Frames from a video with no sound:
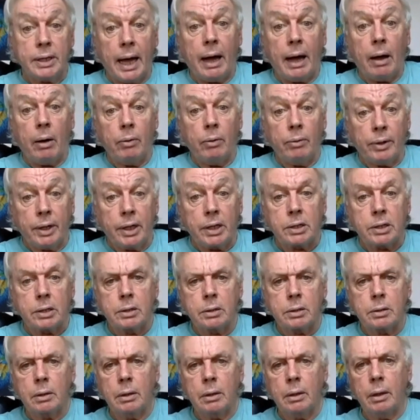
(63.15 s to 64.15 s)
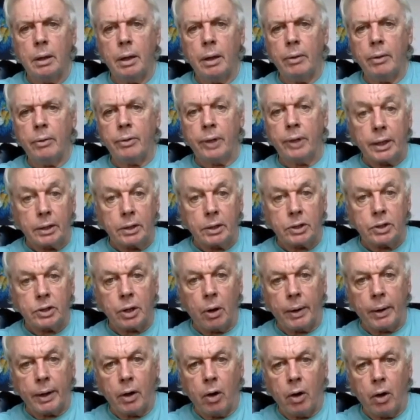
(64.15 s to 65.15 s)
out this thing that's
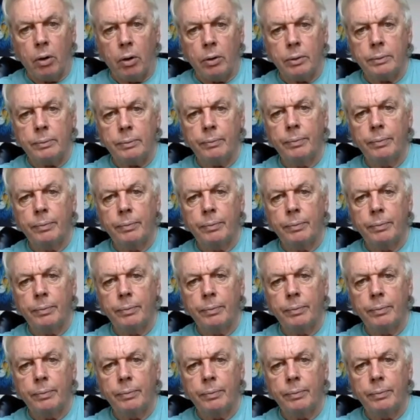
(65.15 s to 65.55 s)
going on,